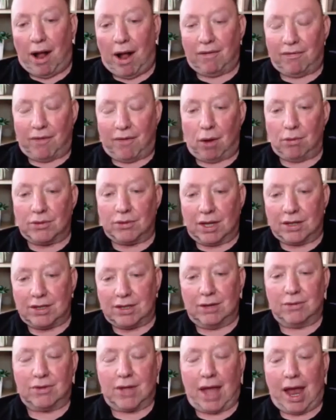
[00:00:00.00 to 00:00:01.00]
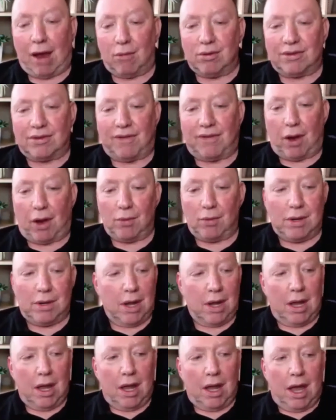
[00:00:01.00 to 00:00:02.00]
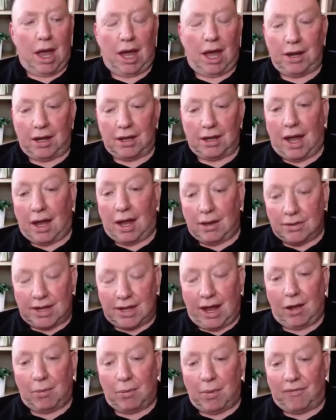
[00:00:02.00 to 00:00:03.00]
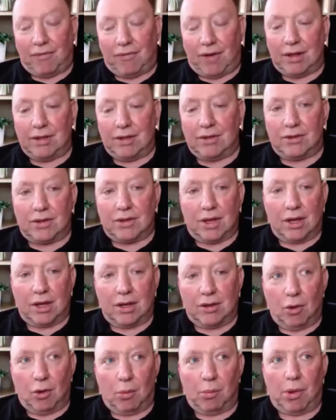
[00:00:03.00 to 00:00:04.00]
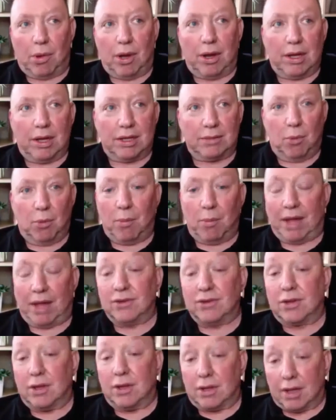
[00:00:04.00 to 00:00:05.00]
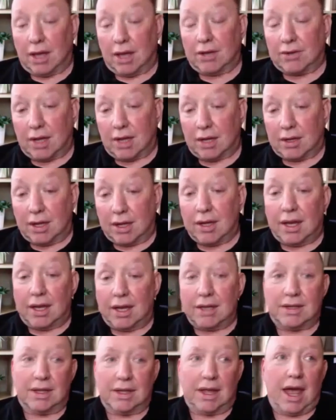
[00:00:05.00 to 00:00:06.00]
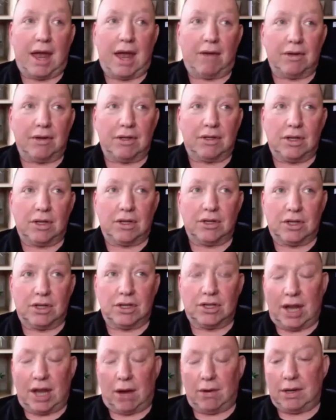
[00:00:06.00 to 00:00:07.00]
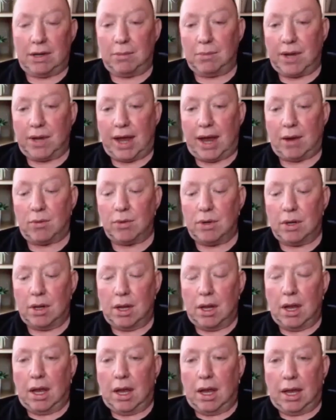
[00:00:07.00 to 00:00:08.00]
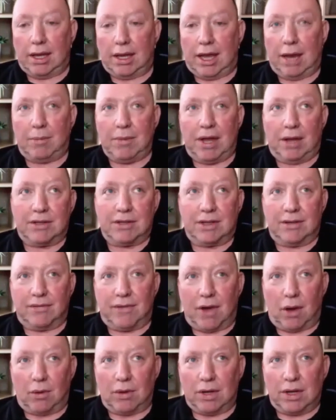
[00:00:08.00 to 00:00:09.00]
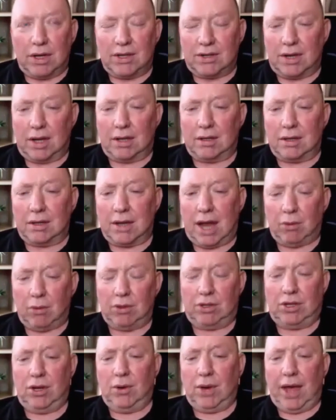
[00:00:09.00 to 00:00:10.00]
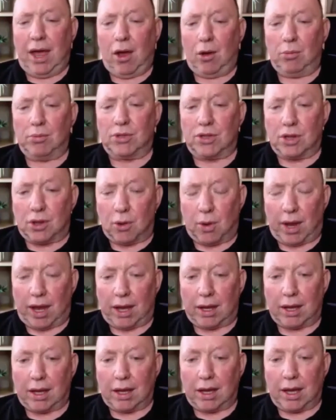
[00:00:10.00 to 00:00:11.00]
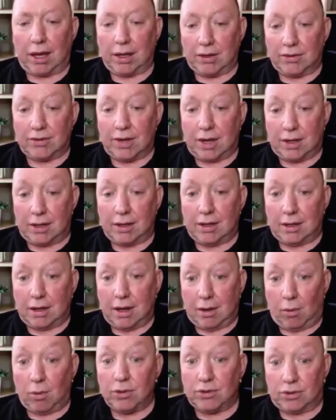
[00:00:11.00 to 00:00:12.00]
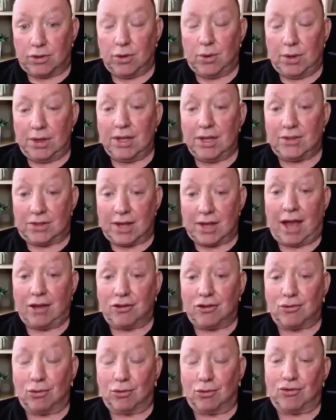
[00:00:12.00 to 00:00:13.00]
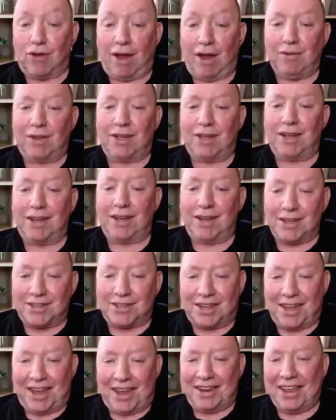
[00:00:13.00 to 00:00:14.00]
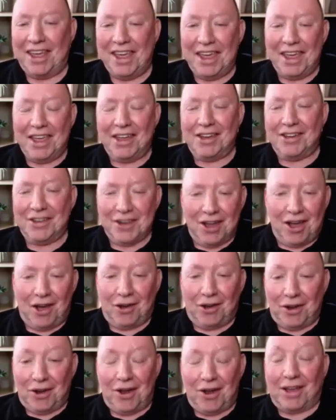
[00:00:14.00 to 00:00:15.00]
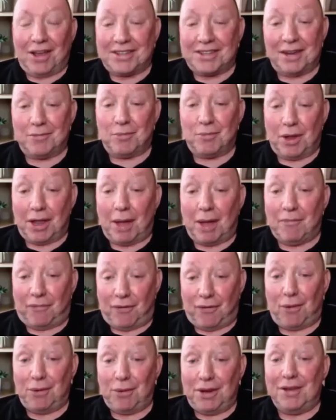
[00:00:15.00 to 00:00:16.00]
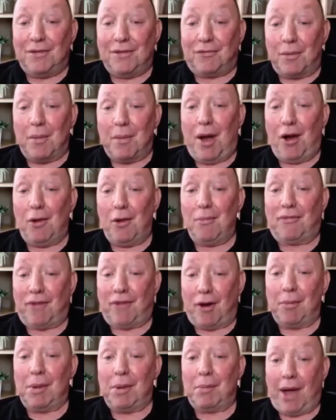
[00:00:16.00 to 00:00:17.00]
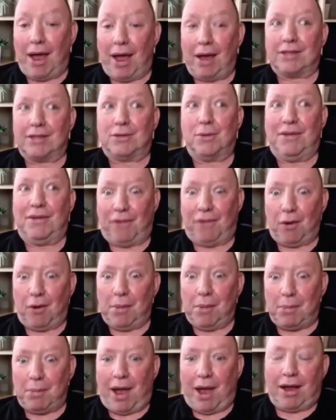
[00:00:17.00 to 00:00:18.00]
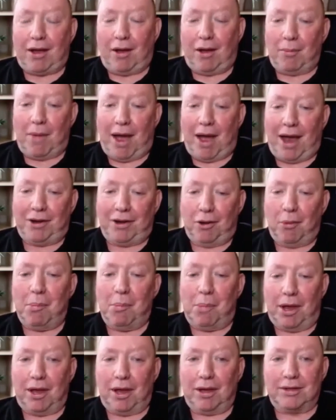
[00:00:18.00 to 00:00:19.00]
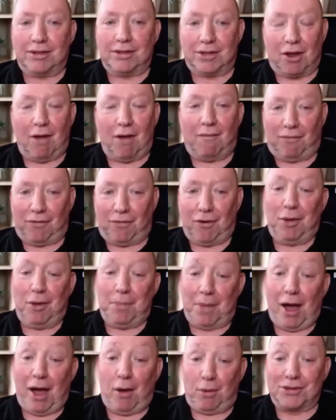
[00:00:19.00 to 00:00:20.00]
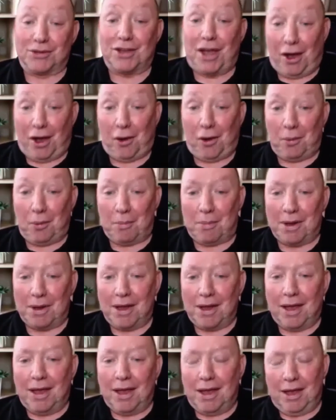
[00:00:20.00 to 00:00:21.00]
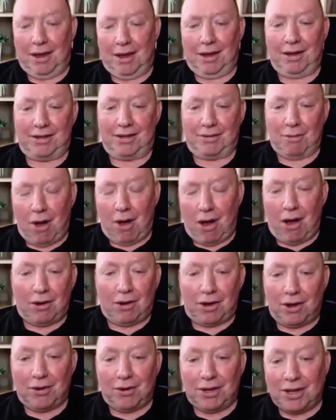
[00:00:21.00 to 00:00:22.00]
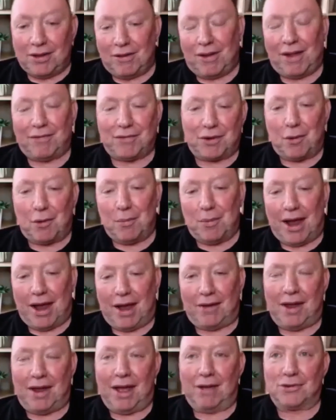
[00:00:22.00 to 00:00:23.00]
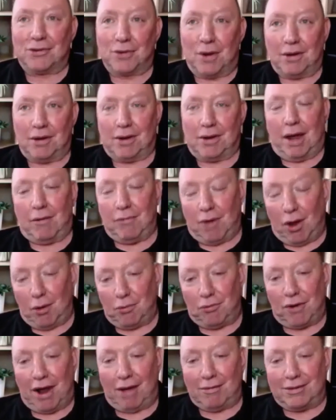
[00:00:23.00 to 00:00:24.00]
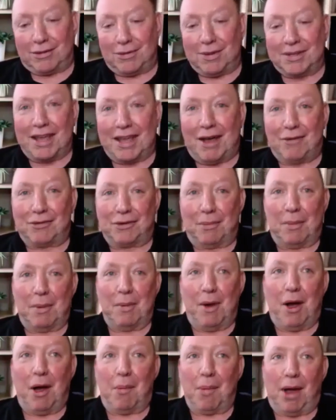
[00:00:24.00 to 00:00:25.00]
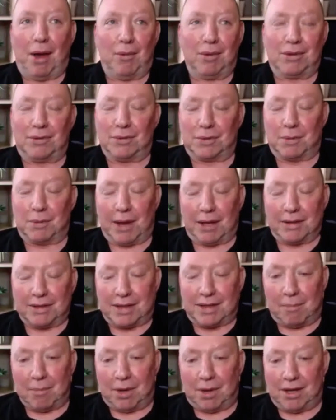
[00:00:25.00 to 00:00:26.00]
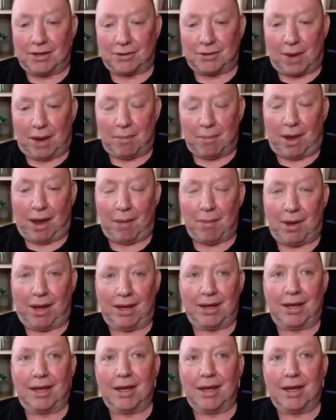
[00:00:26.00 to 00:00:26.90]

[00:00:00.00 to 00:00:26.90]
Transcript: phones, I had to use the house phone, and I, I dialed my friend's uh, number. His mum answered, and I said, "Is he there?" And she shouted him down. He came down to the phone, and he said, "How did you get home so quick?" And I said, "I was doing this astral traveling." And he said, "No, no, no." I said, "Well, I'm phoning you from home. Phone me back." So he phoned me back on my number to confirm that I was at home. And he said, Oh, no, you'll have to come round now. So I, I rode round to his house on my motorbike, which was about 10 minutes away by bike.